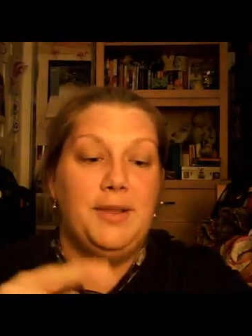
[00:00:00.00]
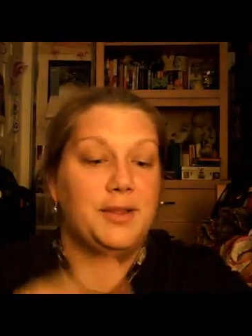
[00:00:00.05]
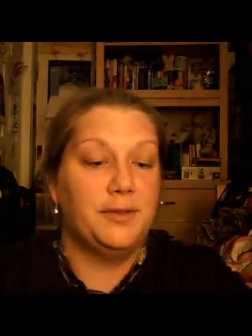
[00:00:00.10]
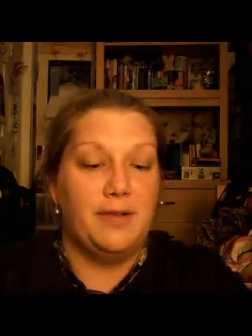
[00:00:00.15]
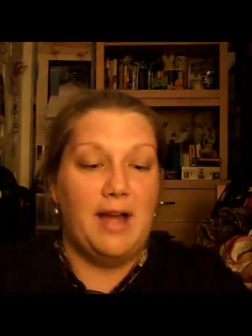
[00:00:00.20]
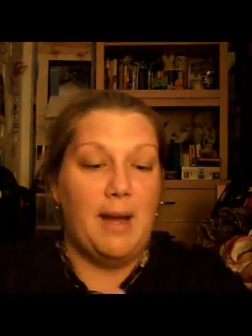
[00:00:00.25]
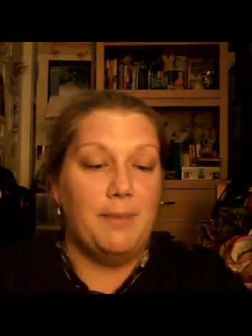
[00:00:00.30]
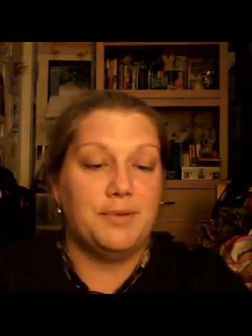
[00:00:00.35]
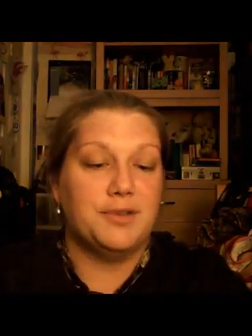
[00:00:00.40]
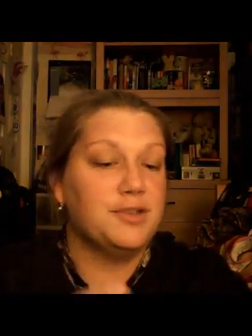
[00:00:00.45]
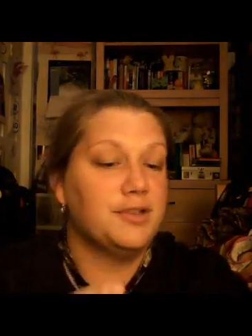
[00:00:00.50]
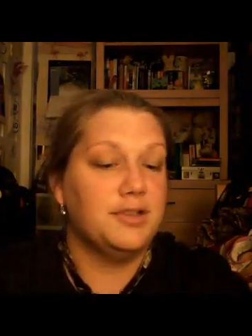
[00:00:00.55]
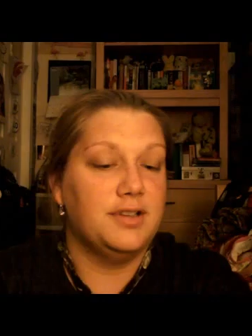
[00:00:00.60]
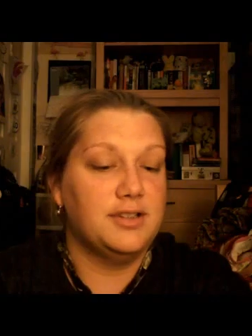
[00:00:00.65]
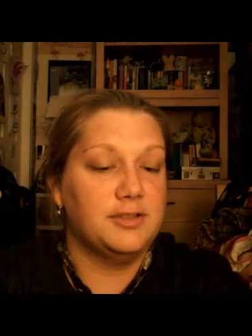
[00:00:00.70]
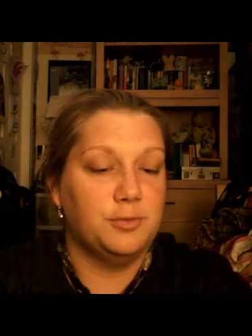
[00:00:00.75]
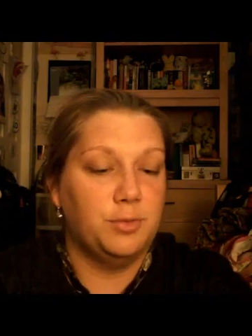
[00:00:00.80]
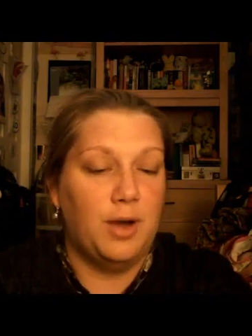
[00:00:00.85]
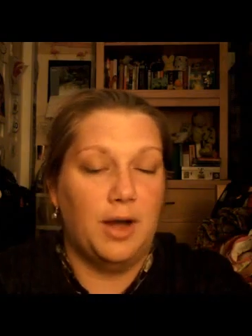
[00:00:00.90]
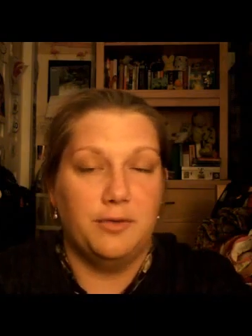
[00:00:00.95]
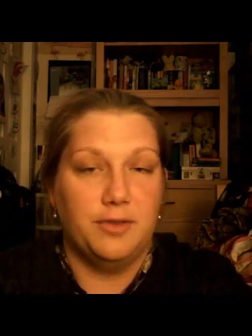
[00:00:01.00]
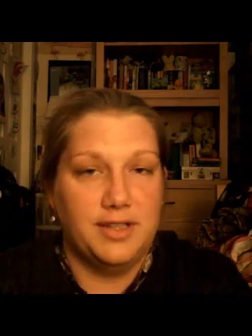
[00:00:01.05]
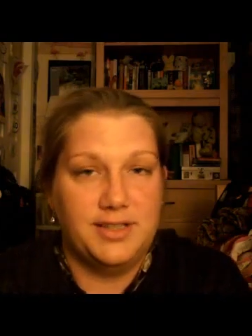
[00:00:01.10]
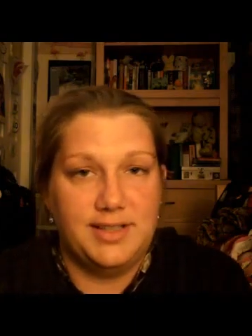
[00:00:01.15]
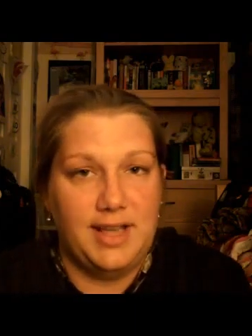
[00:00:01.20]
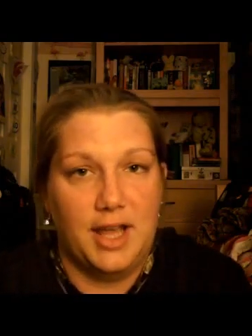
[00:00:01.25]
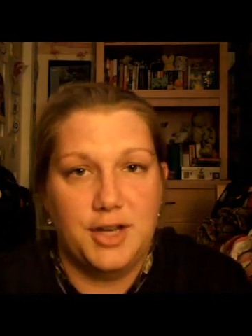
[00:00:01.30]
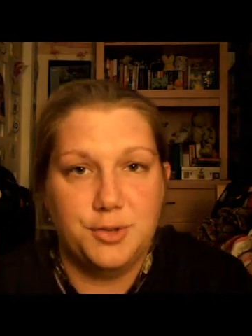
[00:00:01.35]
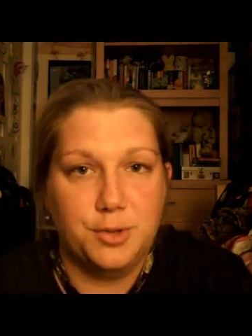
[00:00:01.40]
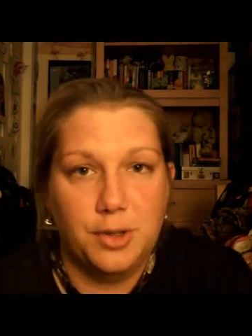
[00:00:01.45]
I mean, the rapture is what,
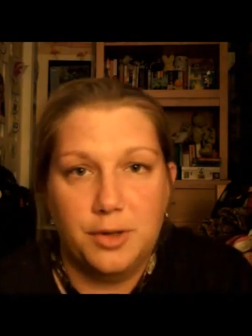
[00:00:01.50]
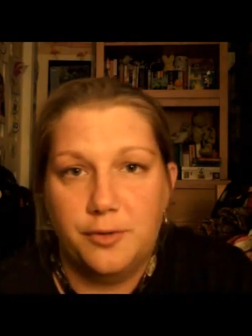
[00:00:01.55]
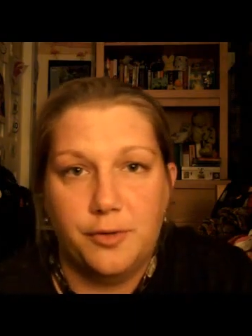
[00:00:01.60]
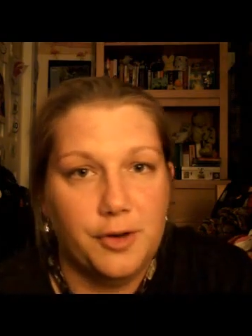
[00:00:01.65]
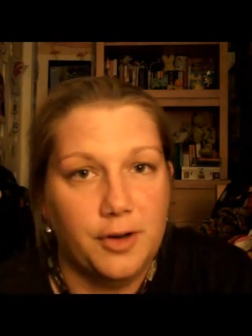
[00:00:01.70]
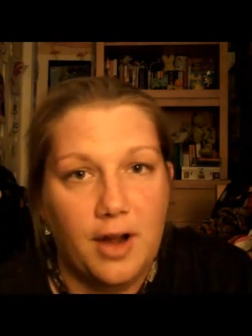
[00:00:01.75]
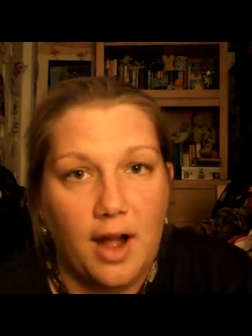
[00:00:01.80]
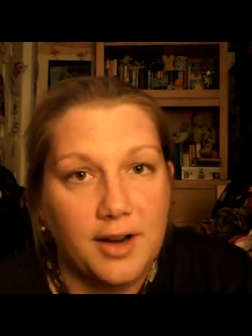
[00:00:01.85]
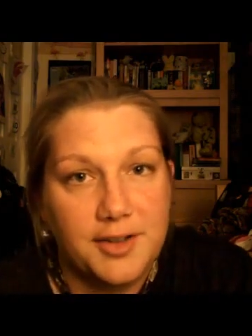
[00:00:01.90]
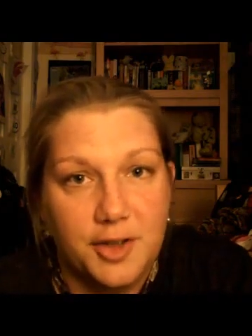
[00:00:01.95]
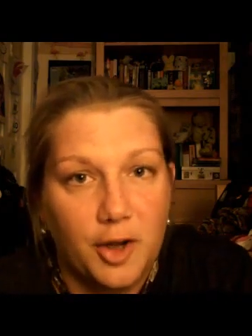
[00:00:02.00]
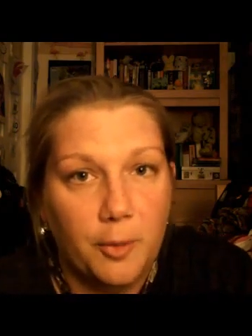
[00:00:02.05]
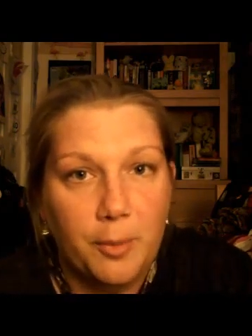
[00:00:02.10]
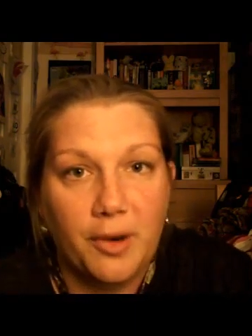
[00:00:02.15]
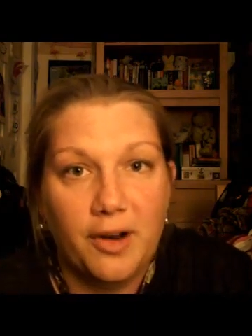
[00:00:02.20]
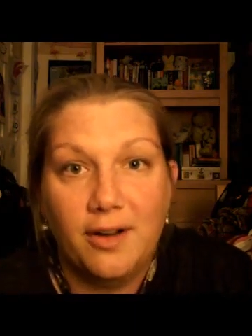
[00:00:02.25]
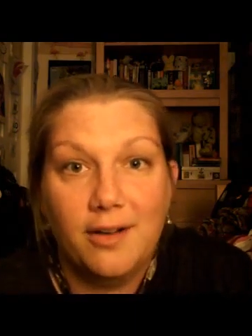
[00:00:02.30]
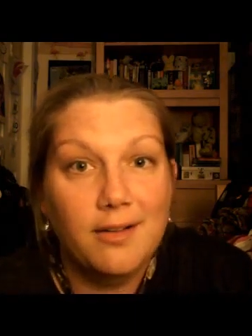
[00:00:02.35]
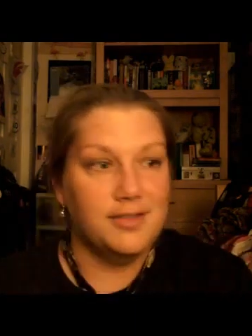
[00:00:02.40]
rescheduled for October?